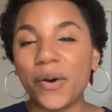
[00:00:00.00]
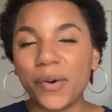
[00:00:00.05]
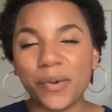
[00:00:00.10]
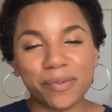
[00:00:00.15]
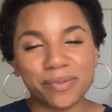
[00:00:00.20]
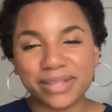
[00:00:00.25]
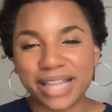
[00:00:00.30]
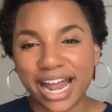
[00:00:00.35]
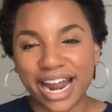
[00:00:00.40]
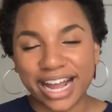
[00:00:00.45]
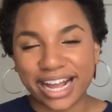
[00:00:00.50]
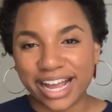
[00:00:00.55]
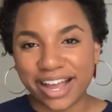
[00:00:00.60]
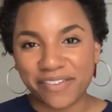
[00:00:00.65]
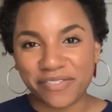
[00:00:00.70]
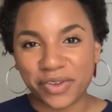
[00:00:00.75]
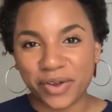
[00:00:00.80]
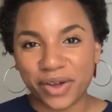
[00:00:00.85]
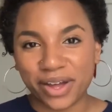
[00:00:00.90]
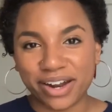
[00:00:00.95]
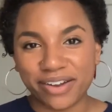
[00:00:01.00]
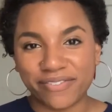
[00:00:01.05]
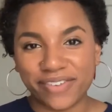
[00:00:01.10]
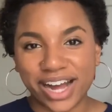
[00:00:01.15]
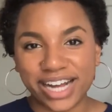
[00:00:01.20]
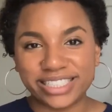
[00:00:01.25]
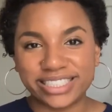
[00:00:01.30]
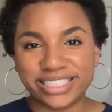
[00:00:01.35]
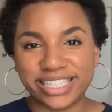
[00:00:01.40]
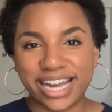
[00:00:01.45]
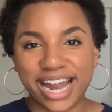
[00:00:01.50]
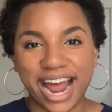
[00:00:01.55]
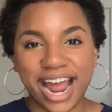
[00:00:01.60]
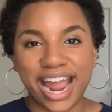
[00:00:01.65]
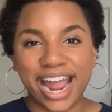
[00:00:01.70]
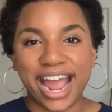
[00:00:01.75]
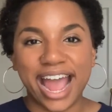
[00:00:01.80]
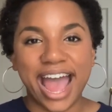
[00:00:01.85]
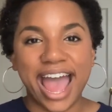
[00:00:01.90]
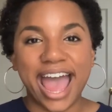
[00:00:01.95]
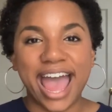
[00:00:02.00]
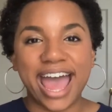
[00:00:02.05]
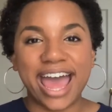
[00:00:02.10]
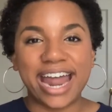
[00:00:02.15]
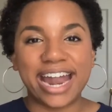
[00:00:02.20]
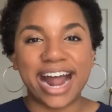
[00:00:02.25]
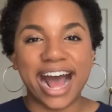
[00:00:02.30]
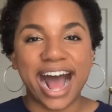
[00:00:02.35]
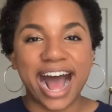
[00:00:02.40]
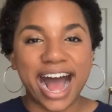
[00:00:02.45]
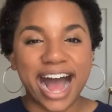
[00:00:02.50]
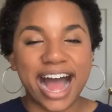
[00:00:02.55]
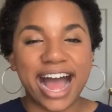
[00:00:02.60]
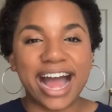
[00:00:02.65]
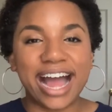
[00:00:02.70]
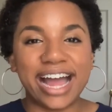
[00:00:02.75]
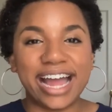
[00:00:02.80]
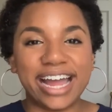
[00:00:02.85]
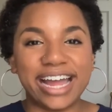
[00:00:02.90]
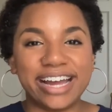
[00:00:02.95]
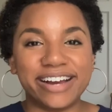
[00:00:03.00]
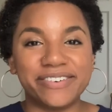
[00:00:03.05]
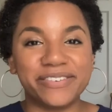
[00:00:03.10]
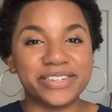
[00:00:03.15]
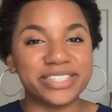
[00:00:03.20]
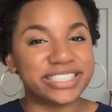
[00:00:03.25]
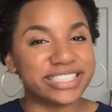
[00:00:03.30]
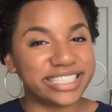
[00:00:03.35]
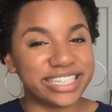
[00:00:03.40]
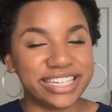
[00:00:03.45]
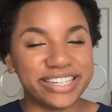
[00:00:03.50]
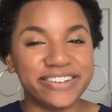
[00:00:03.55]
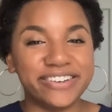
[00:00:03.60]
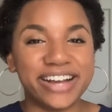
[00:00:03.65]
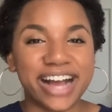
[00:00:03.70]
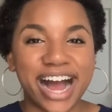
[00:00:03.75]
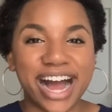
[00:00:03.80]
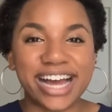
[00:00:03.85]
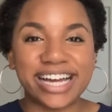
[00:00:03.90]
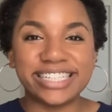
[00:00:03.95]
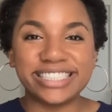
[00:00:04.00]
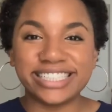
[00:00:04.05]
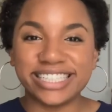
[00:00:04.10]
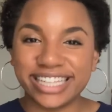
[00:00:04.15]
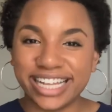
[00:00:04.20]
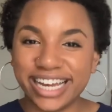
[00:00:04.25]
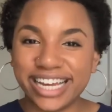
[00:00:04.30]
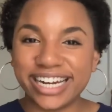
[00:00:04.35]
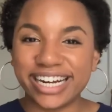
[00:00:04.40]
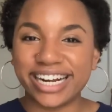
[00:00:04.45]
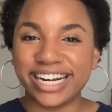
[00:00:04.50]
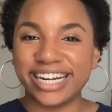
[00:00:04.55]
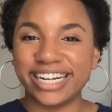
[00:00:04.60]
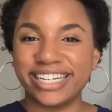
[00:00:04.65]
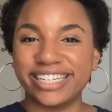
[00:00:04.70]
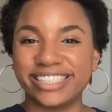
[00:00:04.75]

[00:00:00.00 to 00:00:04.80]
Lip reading: that I gave you good advice tonight, and I will see you guys later.